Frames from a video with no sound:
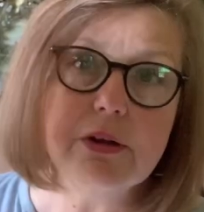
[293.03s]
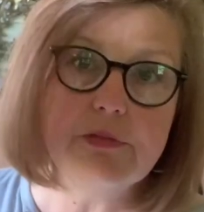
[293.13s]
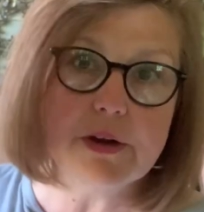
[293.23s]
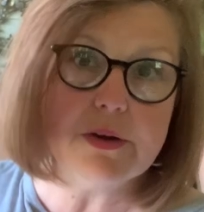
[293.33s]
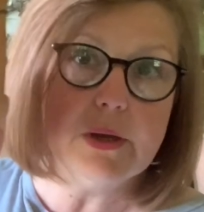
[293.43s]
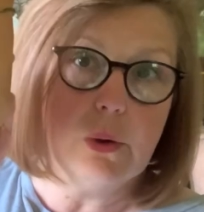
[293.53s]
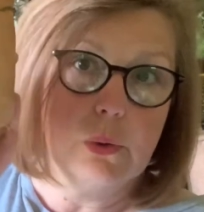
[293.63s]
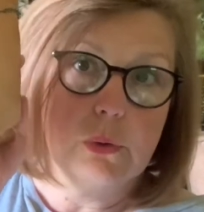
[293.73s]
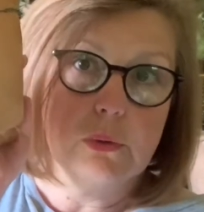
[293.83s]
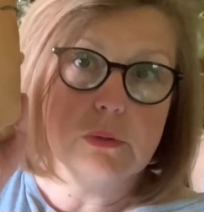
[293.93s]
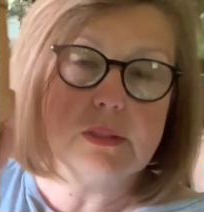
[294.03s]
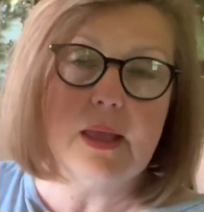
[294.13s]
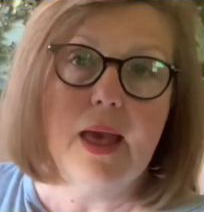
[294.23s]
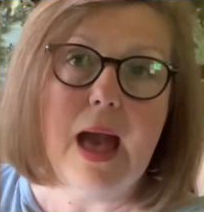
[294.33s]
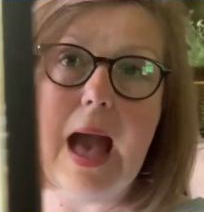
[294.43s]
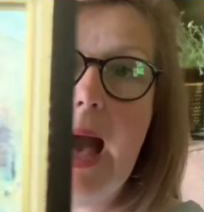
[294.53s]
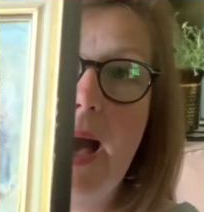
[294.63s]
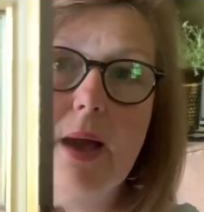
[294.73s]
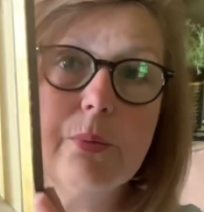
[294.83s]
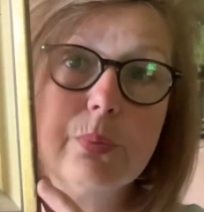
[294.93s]
very old.
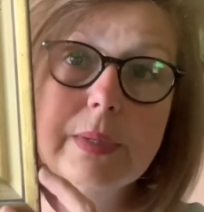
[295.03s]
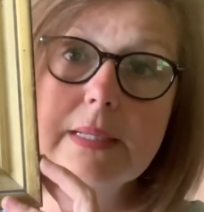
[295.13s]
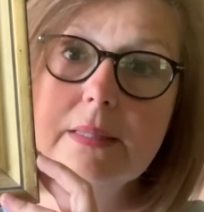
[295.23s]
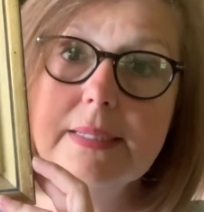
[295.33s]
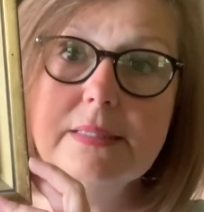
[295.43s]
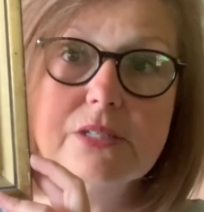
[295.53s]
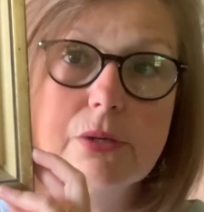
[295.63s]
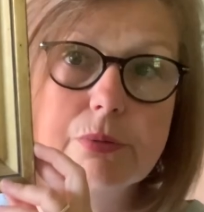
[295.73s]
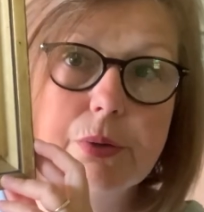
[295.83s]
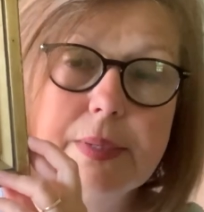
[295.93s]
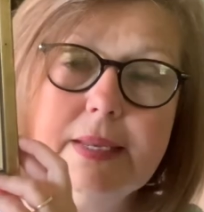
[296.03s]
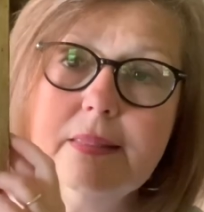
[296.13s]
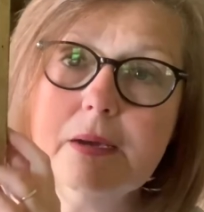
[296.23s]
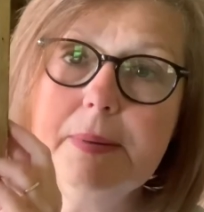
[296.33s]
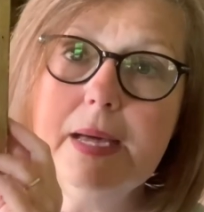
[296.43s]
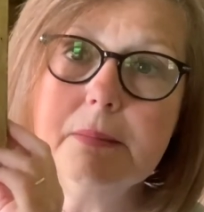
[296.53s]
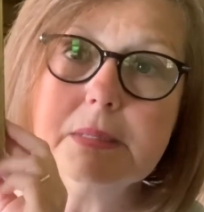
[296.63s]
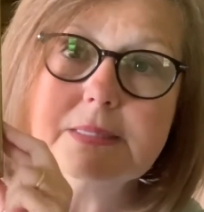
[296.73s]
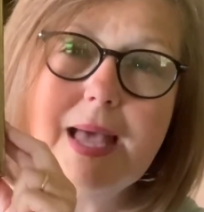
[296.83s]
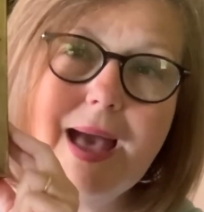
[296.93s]
I really don't know anything about it
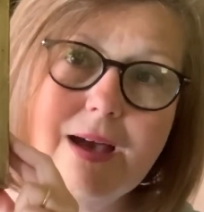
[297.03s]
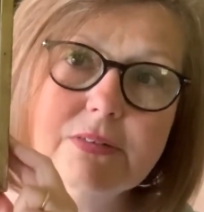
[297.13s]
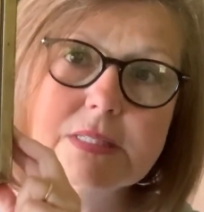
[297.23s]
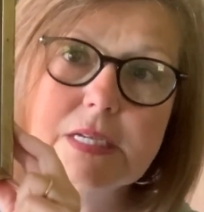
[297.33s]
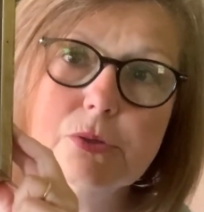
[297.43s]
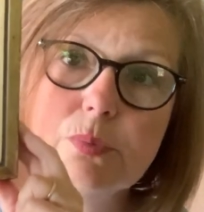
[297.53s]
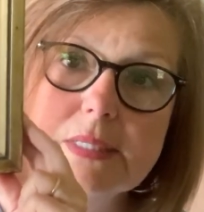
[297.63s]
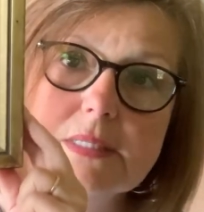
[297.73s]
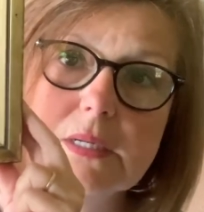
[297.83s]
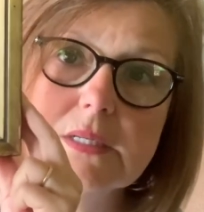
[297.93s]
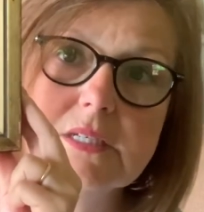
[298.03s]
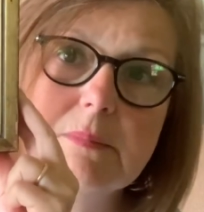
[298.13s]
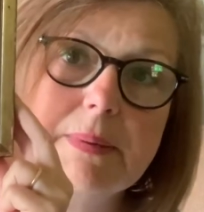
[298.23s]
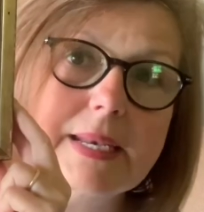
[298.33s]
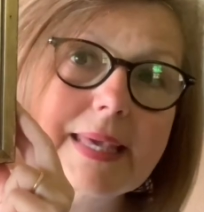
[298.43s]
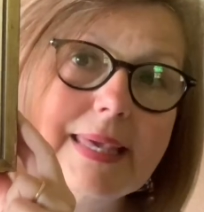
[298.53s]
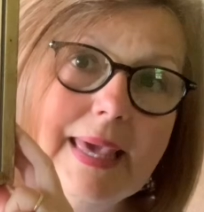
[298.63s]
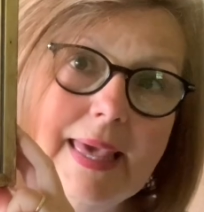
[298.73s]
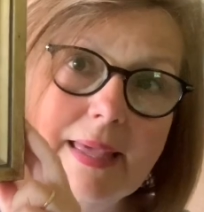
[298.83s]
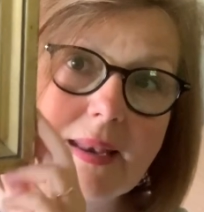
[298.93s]
because I haven't done research, but
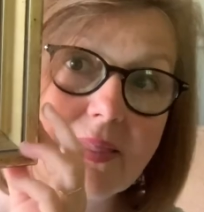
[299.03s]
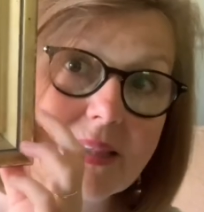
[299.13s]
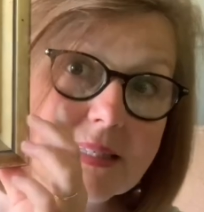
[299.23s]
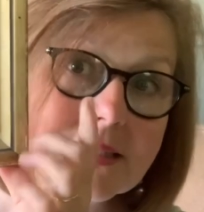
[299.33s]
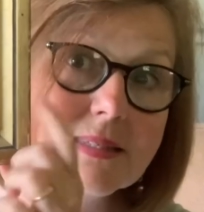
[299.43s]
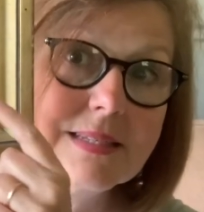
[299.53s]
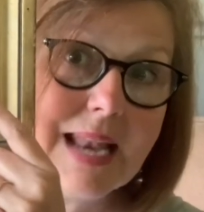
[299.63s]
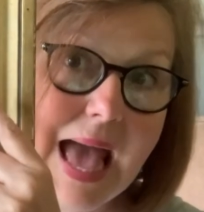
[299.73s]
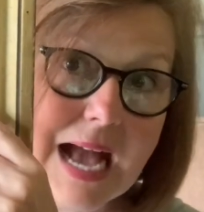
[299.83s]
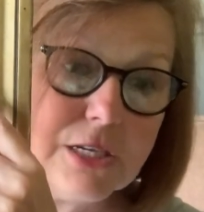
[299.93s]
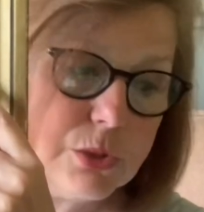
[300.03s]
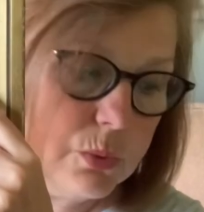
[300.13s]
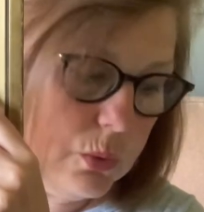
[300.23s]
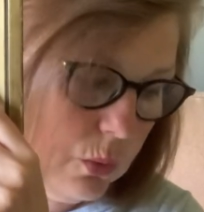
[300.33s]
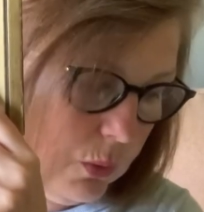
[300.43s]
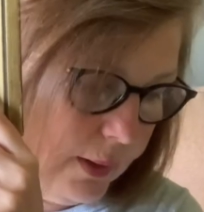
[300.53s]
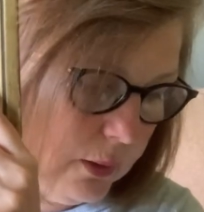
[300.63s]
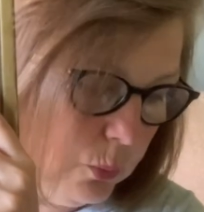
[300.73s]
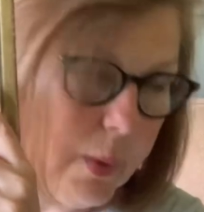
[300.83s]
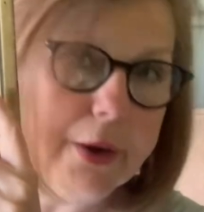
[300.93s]
again, this is an actual
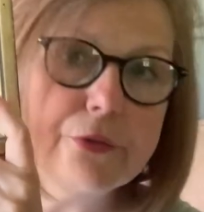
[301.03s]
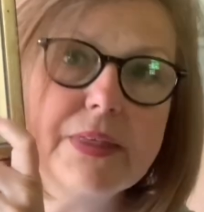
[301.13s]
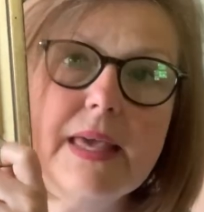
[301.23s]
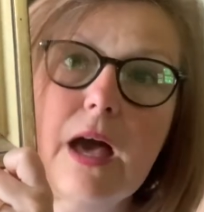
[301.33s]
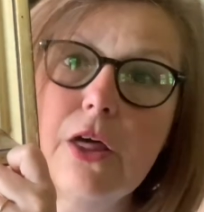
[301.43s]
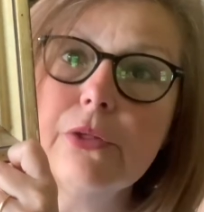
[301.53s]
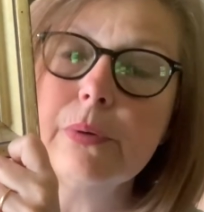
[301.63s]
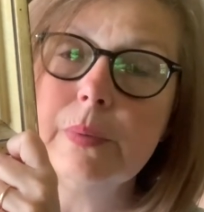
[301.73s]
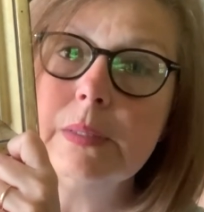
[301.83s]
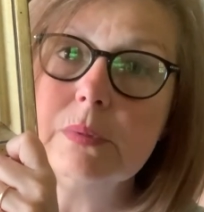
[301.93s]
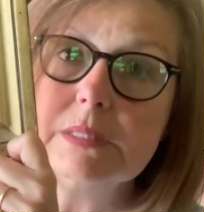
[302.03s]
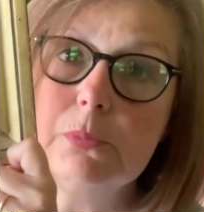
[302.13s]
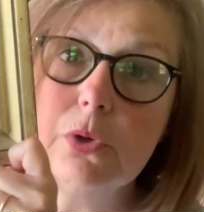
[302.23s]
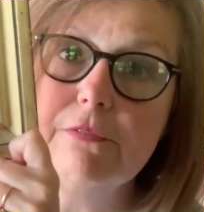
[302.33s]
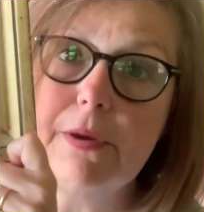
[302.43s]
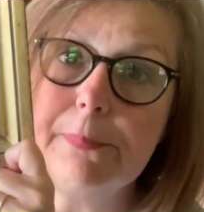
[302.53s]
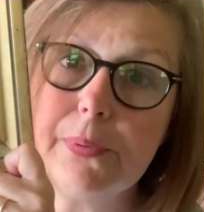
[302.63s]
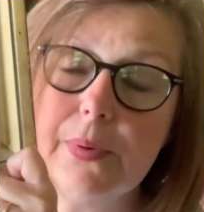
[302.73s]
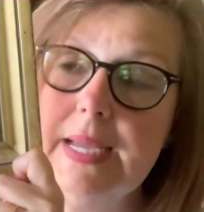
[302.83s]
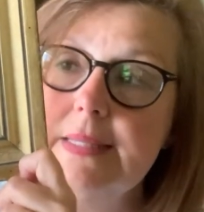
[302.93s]
oil where the other one was more of a
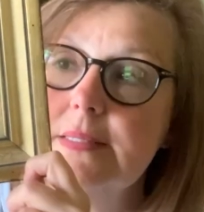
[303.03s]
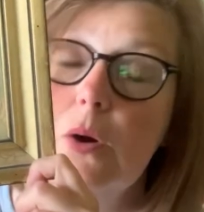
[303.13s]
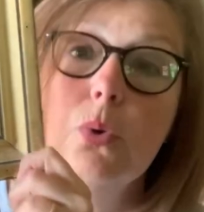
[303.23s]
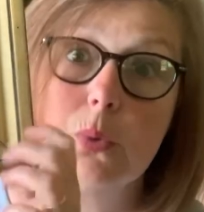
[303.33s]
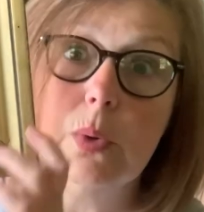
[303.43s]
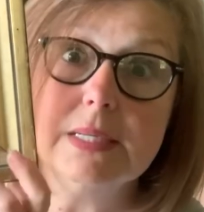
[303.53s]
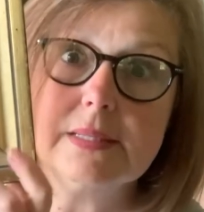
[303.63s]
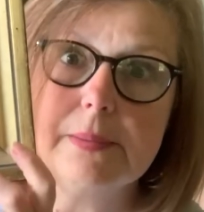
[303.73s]
print, or was a